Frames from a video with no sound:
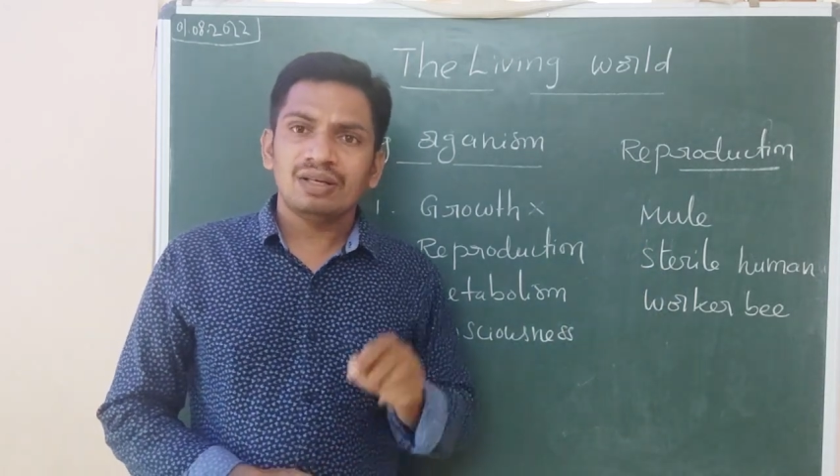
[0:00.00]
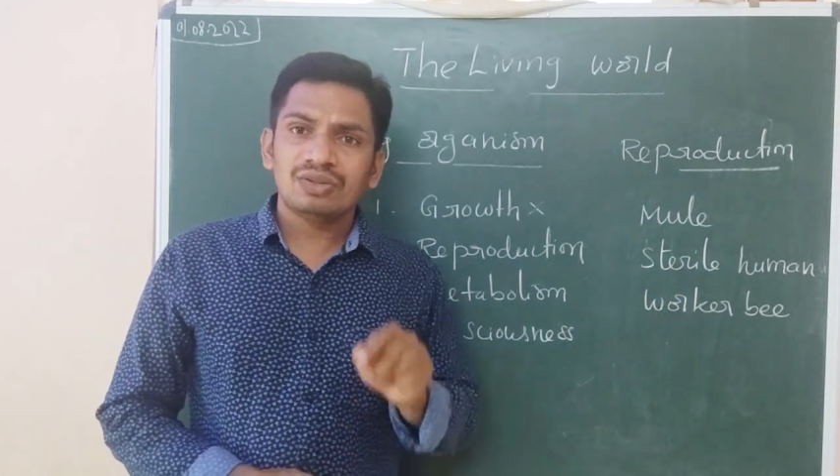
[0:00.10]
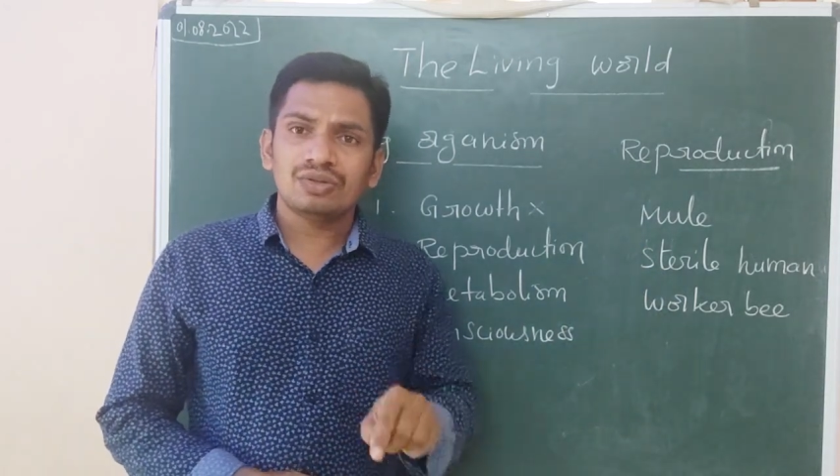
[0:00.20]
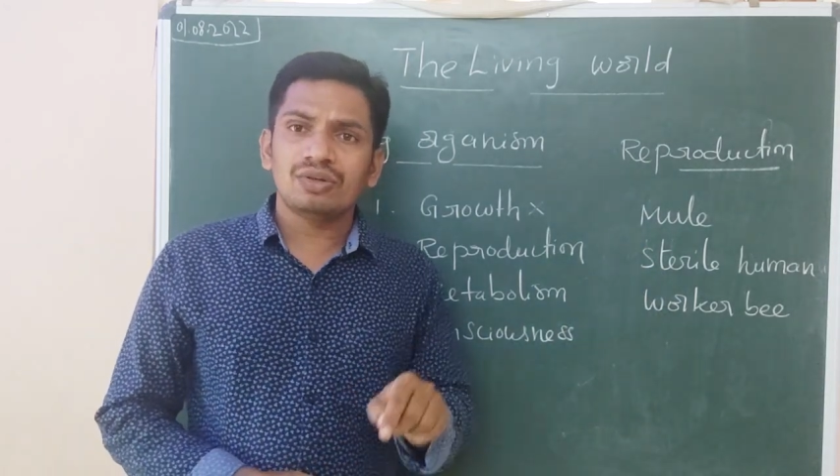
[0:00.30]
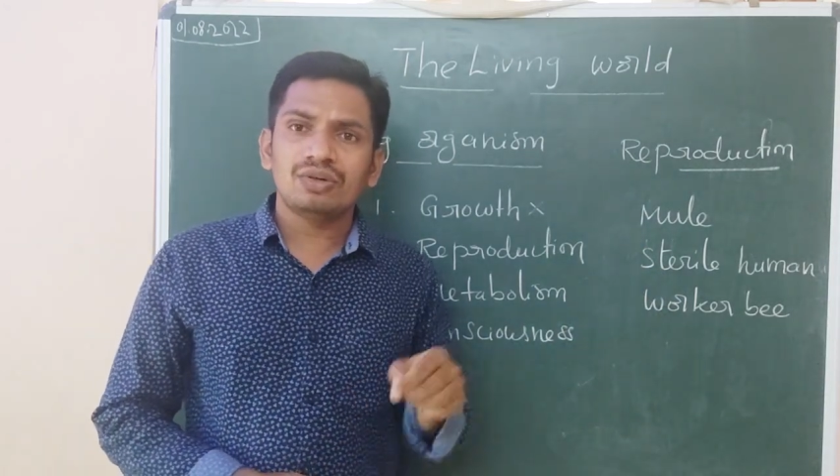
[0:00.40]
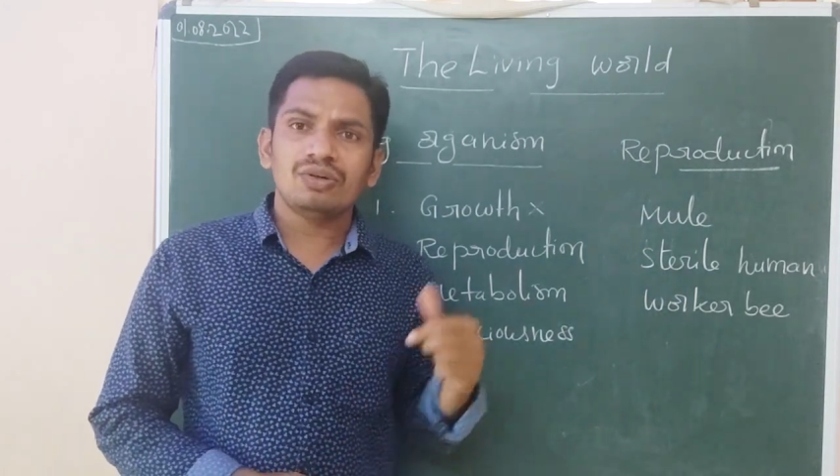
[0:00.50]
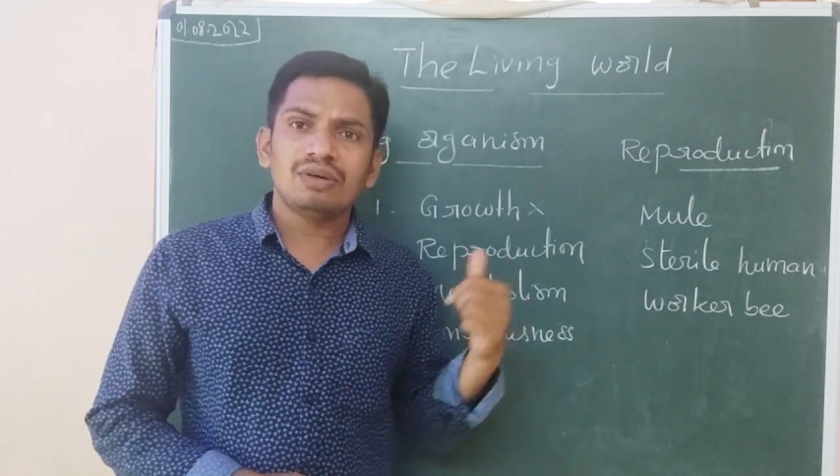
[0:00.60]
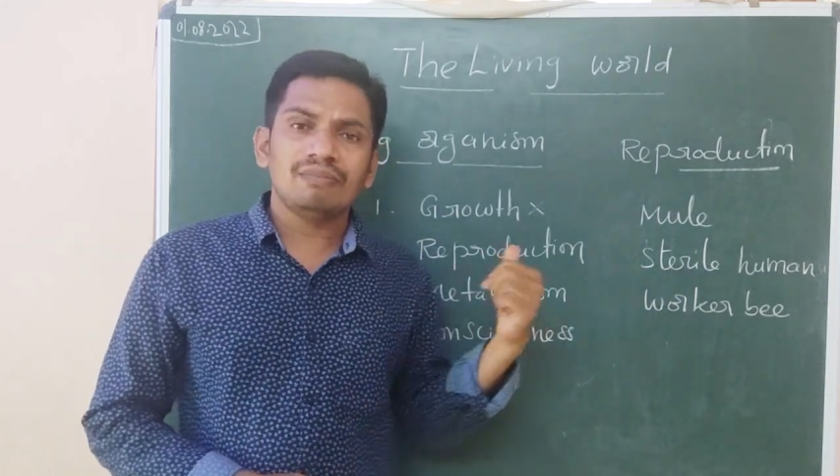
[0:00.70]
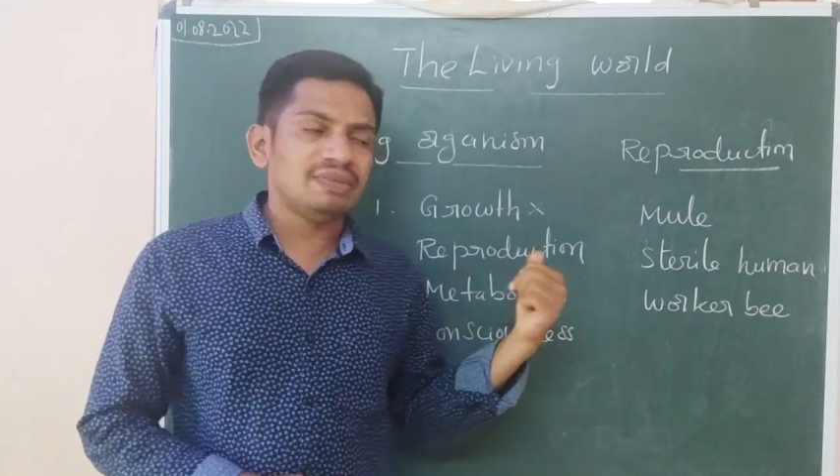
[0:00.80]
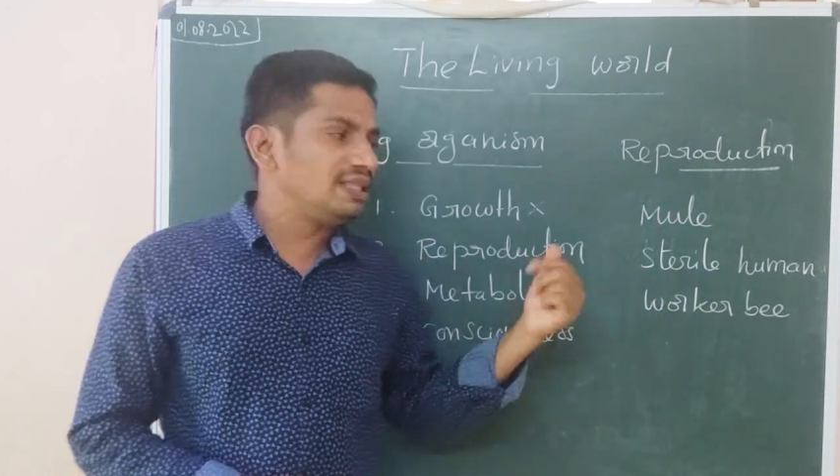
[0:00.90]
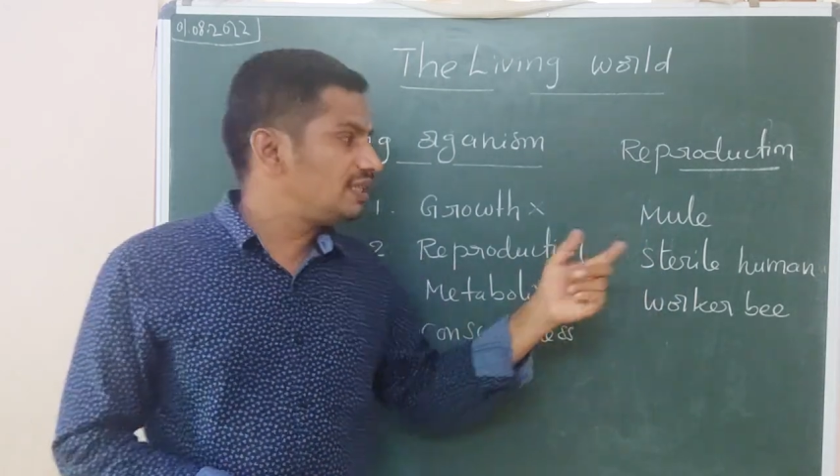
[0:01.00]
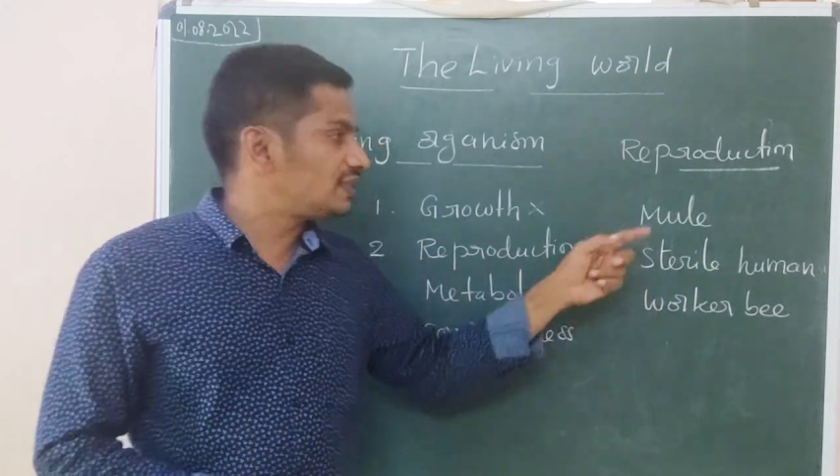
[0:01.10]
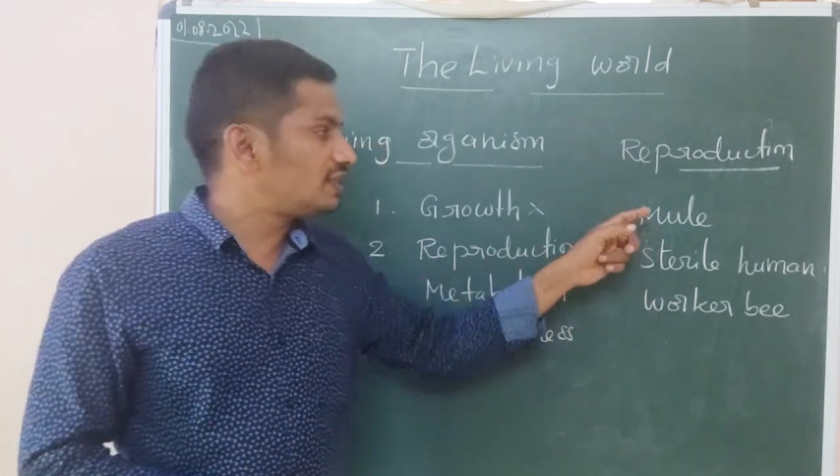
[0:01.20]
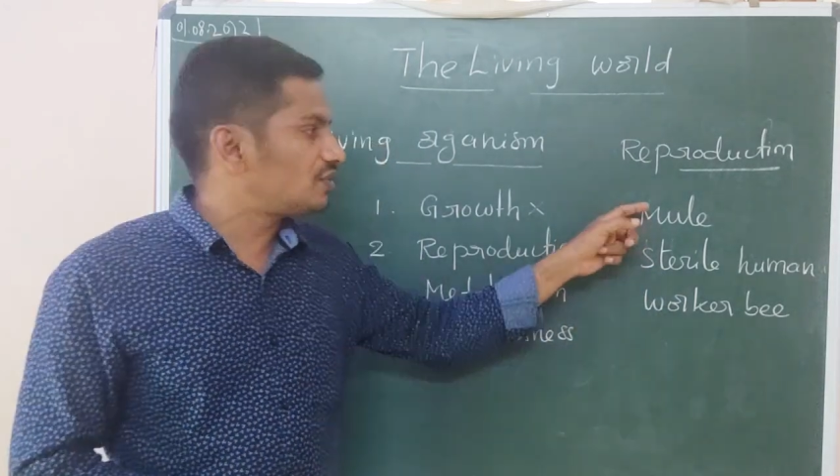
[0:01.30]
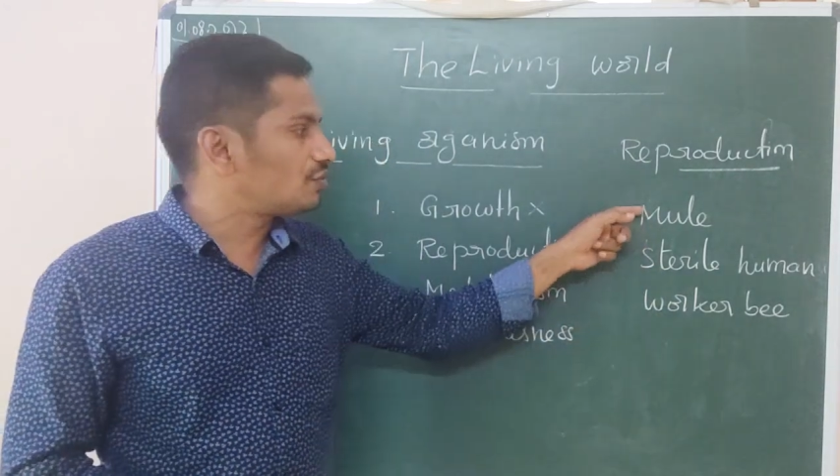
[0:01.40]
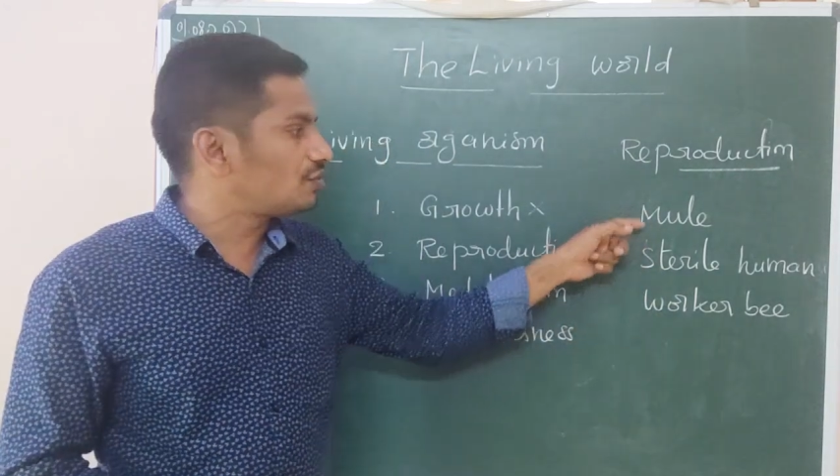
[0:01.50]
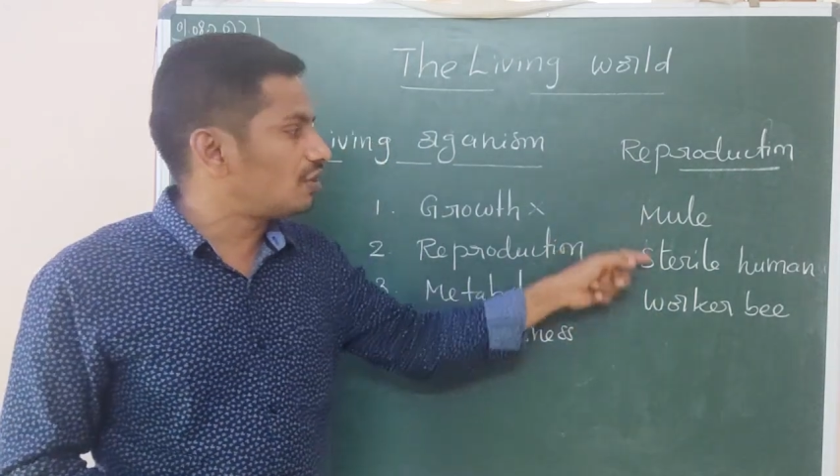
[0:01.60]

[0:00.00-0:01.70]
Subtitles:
So these should